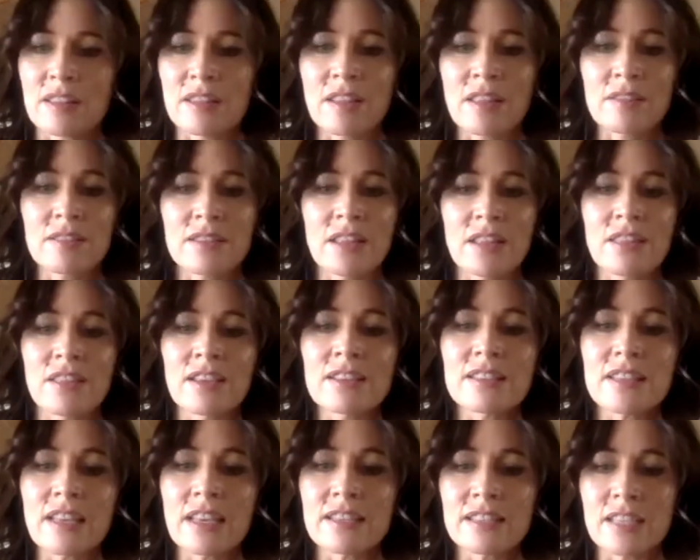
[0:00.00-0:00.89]
The, the things
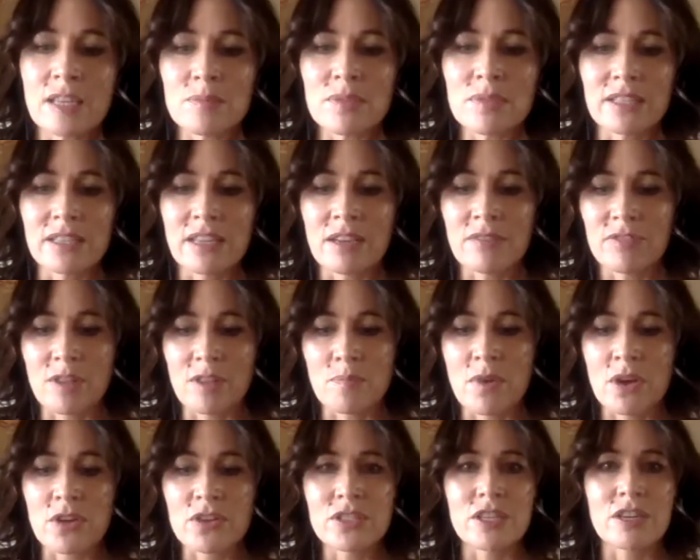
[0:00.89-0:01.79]
they seem to love the
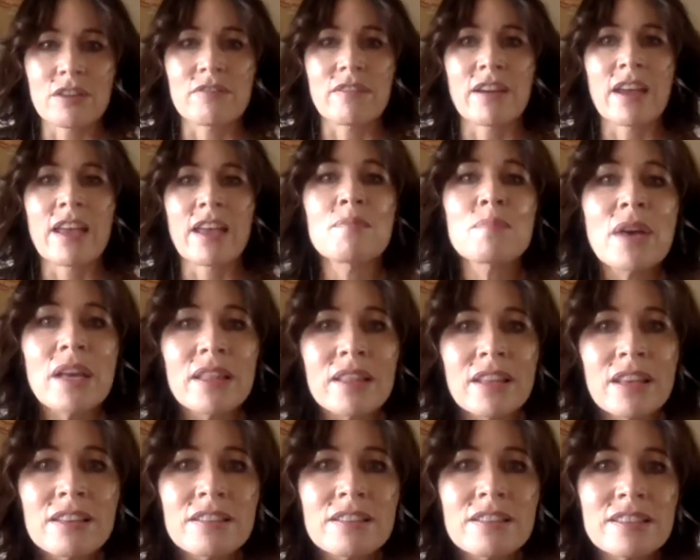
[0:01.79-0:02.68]
most are
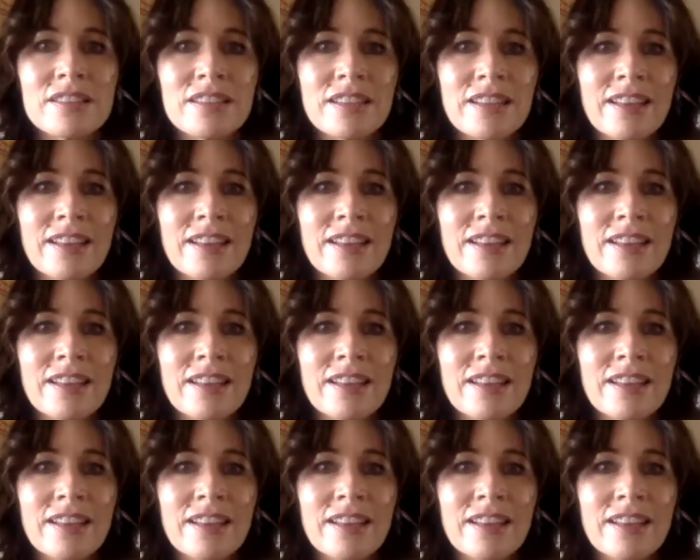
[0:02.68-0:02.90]
grandmothers